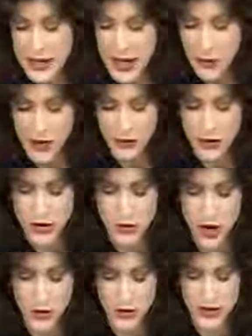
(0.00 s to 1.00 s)
however,
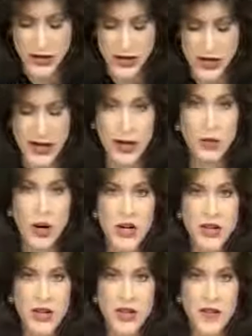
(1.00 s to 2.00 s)
democracy and
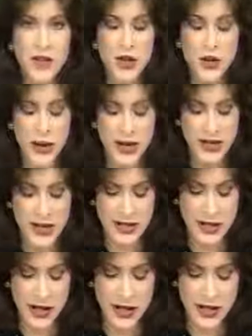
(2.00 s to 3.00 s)
Russia, that the U.S.
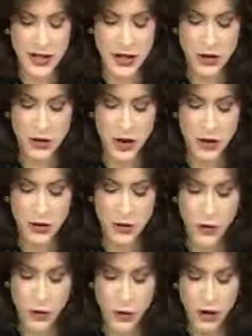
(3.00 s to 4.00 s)
has lodged a strong
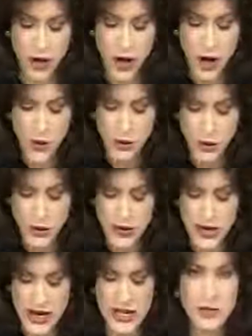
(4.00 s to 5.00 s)
formal
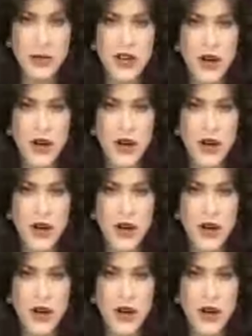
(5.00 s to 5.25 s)
protests, but